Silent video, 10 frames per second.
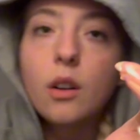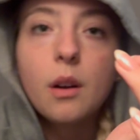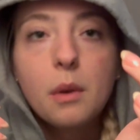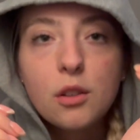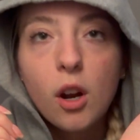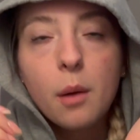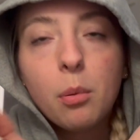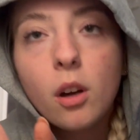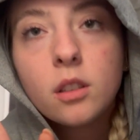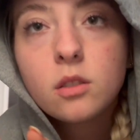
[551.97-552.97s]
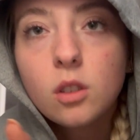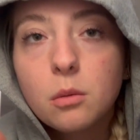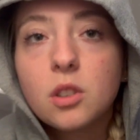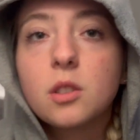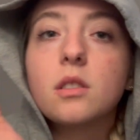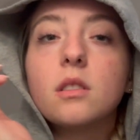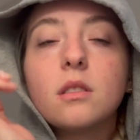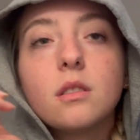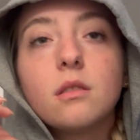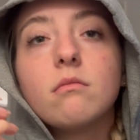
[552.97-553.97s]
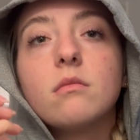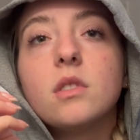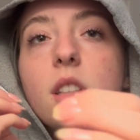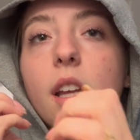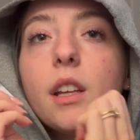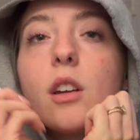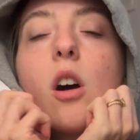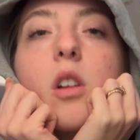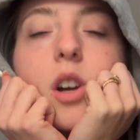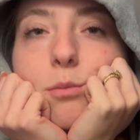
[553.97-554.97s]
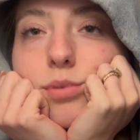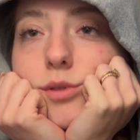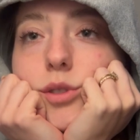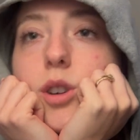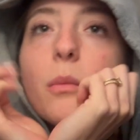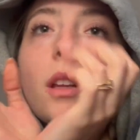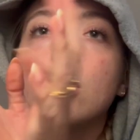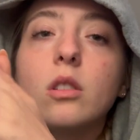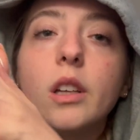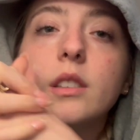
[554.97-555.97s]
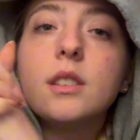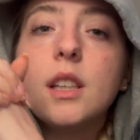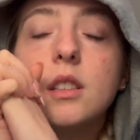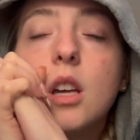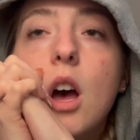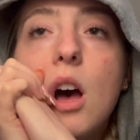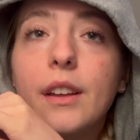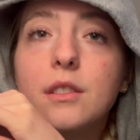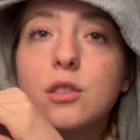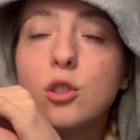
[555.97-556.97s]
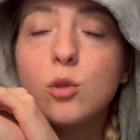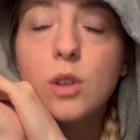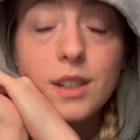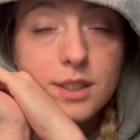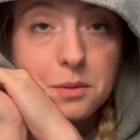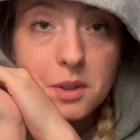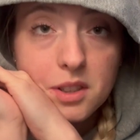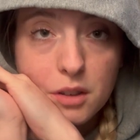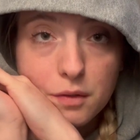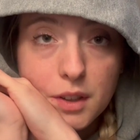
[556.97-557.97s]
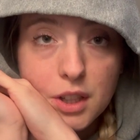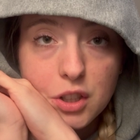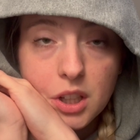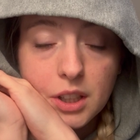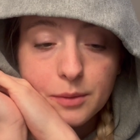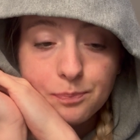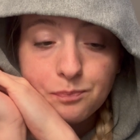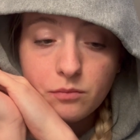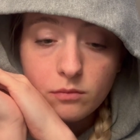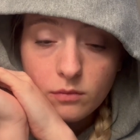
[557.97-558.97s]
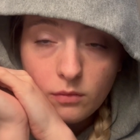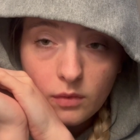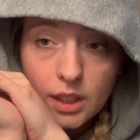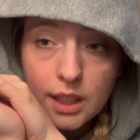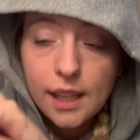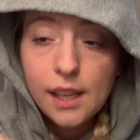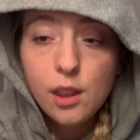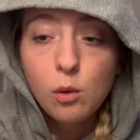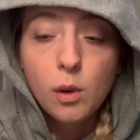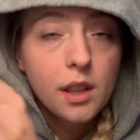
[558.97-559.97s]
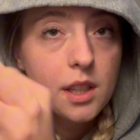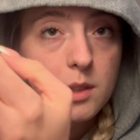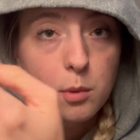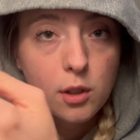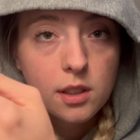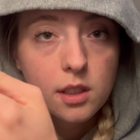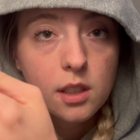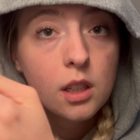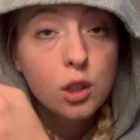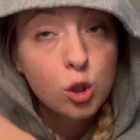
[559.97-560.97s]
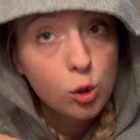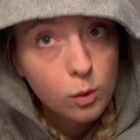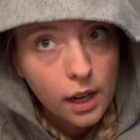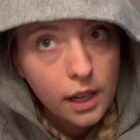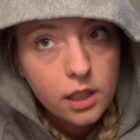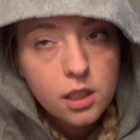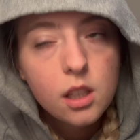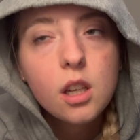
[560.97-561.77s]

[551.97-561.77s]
have my tripod, so I'm just setting y'all up on my little nightstand. Do not see myself finishing either one of these books tonight,